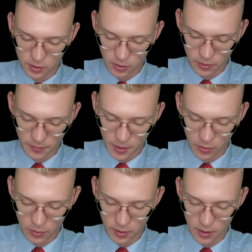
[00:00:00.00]
sorry,
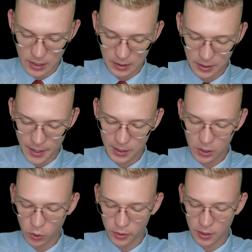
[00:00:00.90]
our
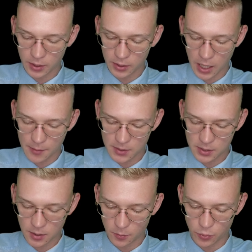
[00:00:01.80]
likelihood
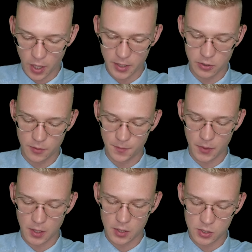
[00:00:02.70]
times prior.
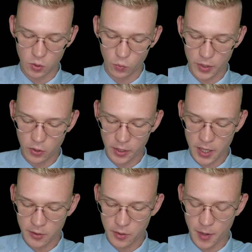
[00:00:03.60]
So we don't
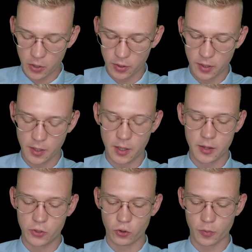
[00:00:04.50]
care about
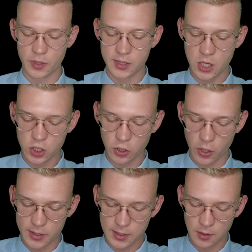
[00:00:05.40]
the normalization
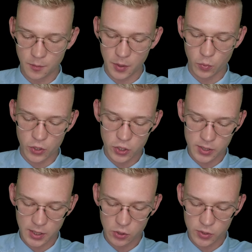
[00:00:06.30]
constant, but we're
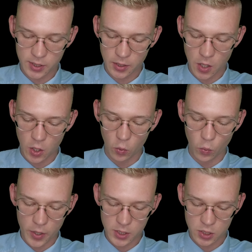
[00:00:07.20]
just interested
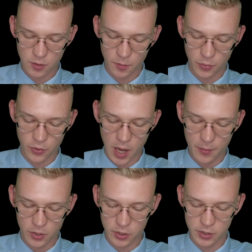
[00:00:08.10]
which
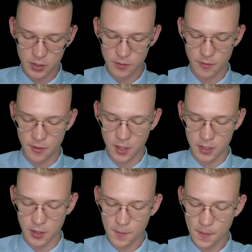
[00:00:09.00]
parameters,
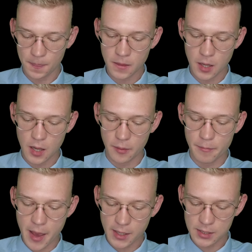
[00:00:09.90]
theta,
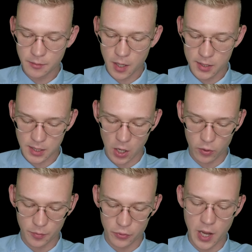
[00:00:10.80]
maximize
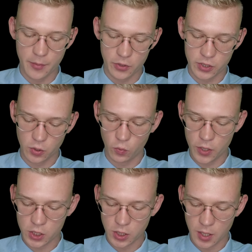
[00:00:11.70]
our parameters. So
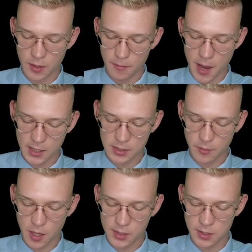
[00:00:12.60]
which
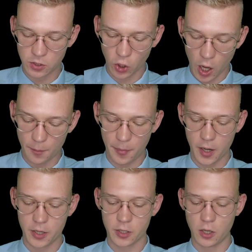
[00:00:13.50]
maximize the top
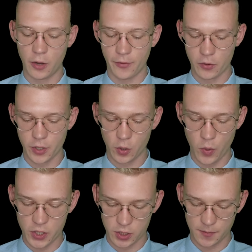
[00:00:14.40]
part of our
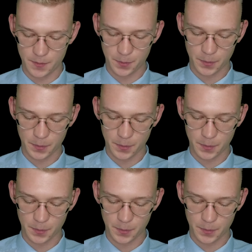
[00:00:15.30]
equation.